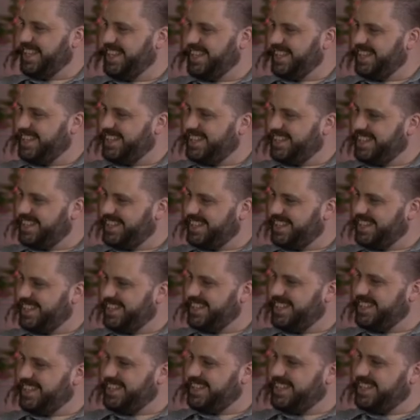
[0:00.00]

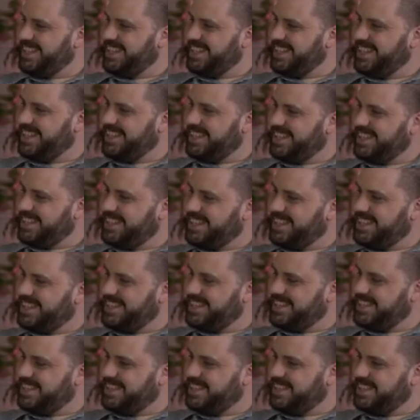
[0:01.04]

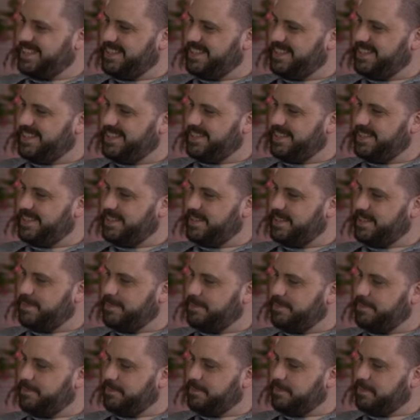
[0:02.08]

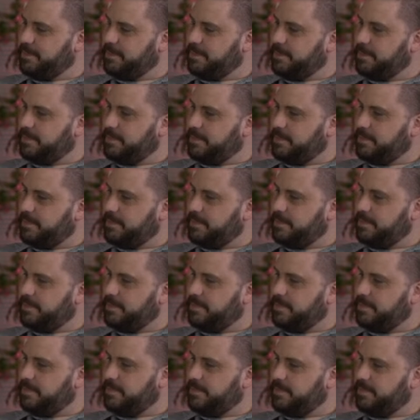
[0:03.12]

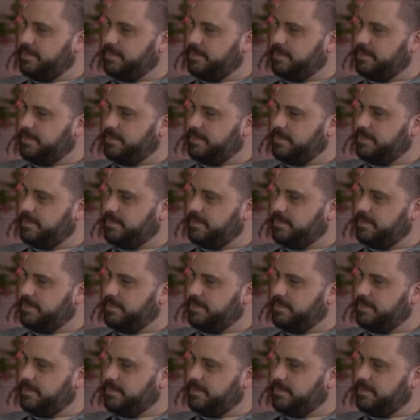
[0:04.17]
(silent)